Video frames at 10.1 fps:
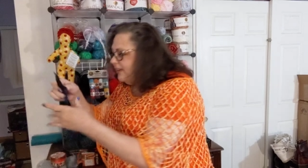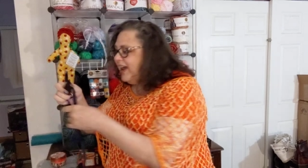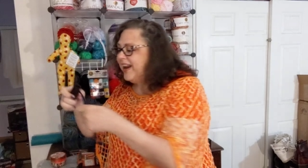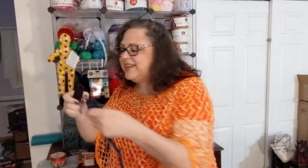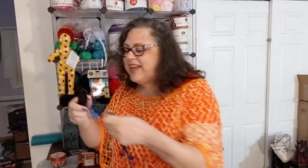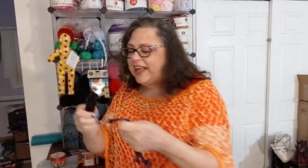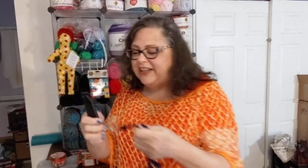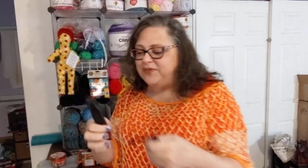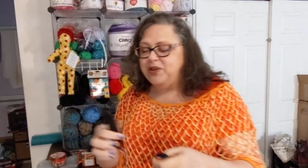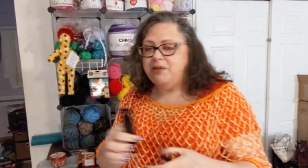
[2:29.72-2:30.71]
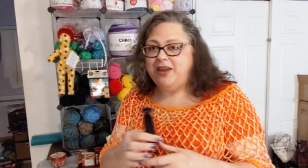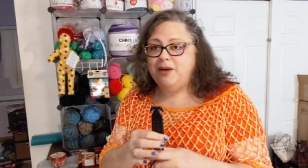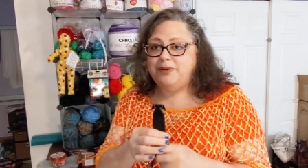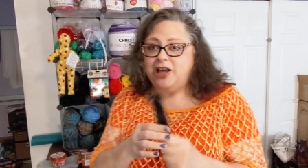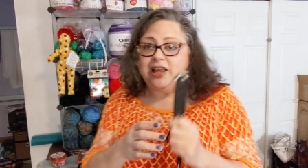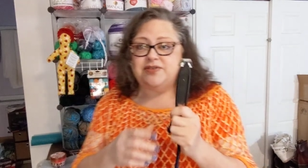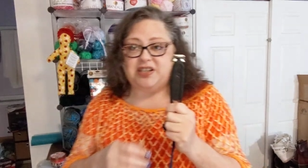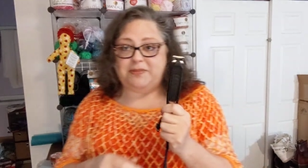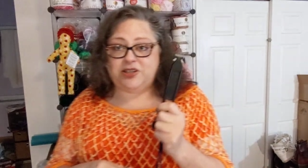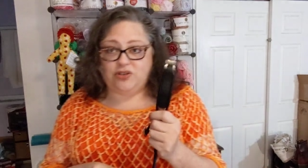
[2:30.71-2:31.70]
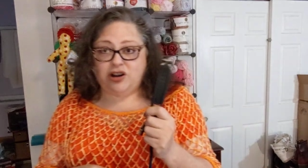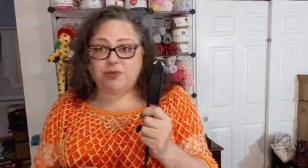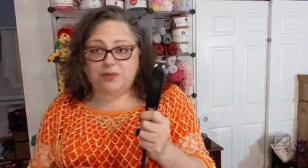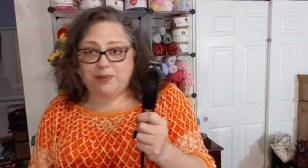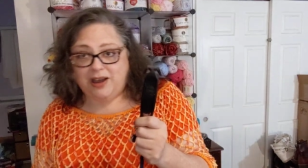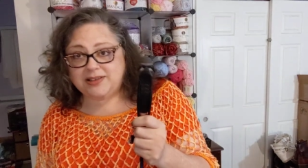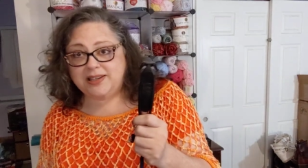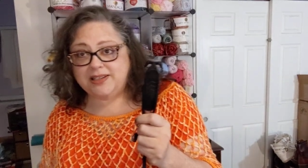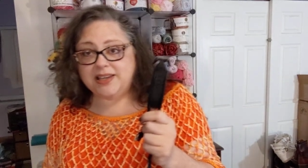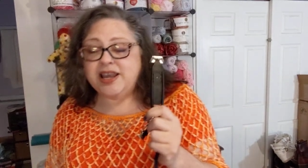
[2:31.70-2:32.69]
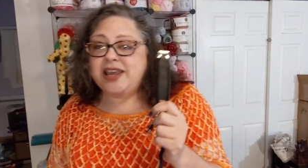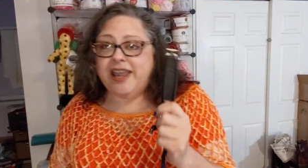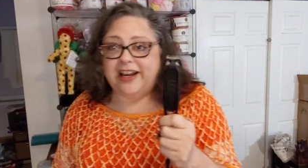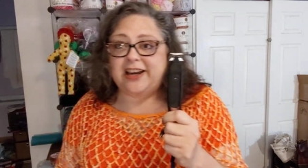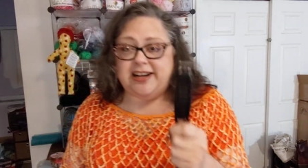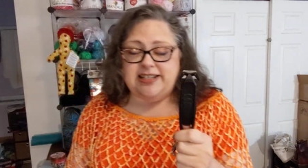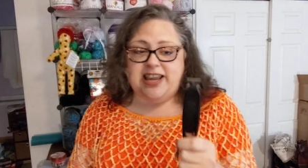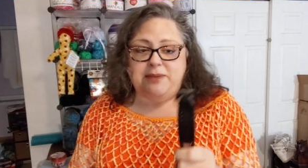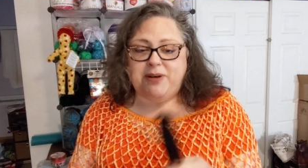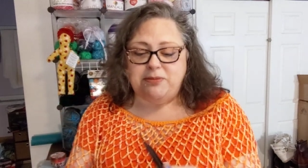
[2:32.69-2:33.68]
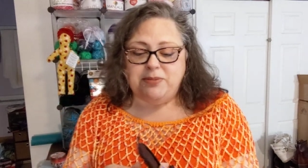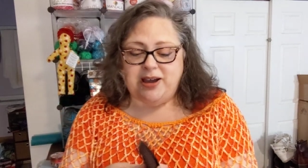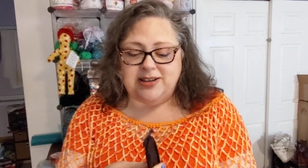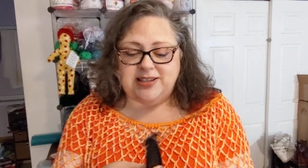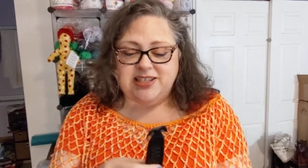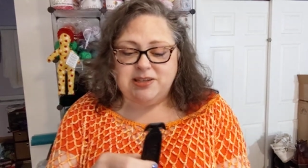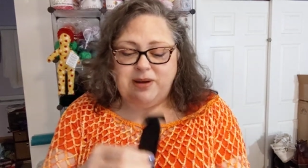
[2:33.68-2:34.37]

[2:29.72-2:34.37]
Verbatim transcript: Not exactly from the mail, but y'all have seen me struggle with boxes and cutting tape on boxes.